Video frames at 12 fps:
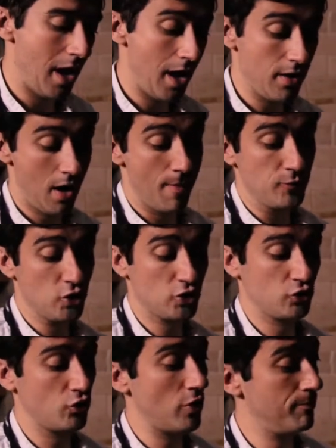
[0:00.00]
And I'm
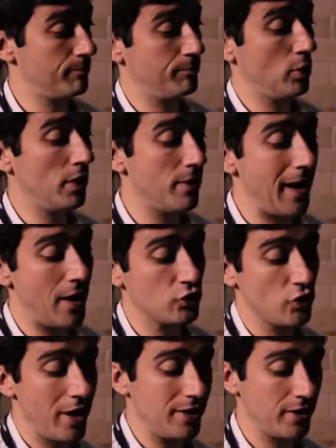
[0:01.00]
just pulling them out
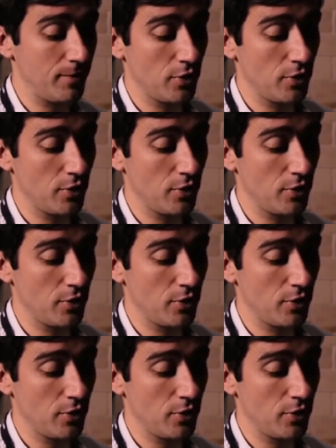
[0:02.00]
and draining